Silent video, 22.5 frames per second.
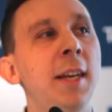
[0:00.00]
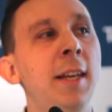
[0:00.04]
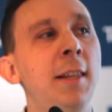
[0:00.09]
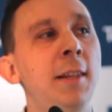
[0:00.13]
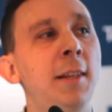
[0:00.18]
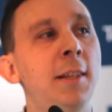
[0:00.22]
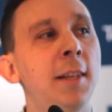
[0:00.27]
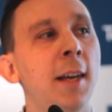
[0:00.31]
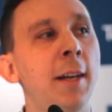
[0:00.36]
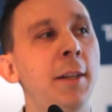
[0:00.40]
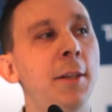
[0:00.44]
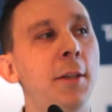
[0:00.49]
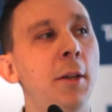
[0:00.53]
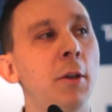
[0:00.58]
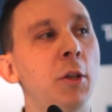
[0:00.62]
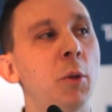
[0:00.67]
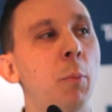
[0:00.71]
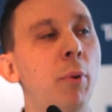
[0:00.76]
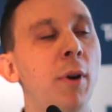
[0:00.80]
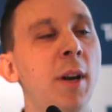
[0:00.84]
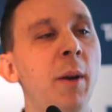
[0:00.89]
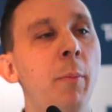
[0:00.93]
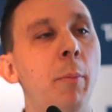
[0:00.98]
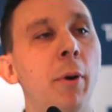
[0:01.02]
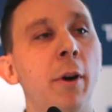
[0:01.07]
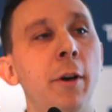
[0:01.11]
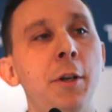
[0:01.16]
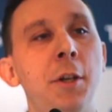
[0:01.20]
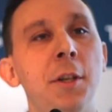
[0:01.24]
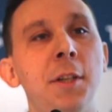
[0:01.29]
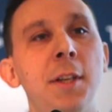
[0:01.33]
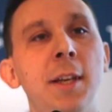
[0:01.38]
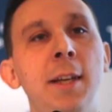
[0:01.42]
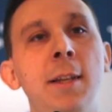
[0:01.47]
insights, those
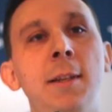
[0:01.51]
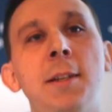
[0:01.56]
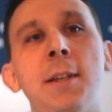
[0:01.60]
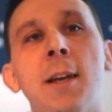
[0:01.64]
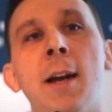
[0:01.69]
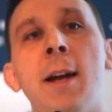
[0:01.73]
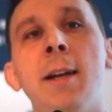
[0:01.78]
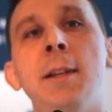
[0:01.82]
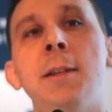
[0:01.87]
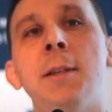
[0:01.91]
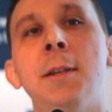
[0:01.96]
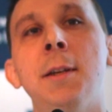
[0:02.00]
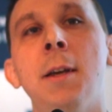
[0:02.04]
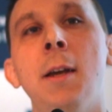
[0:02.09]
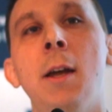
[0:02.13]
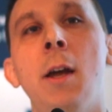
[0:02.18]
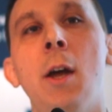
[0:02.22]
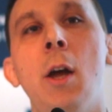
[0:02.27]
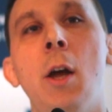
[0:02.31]
pre-purchase insights,